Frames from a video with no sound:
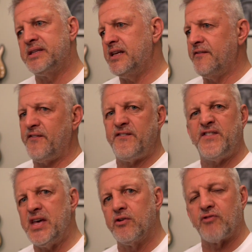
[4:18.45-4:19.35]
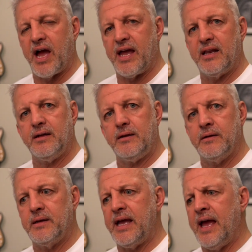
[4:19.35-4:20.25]
It didn't feel right.
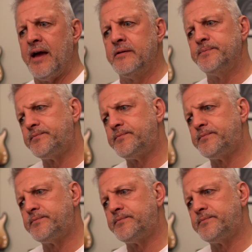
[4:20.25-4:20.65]
And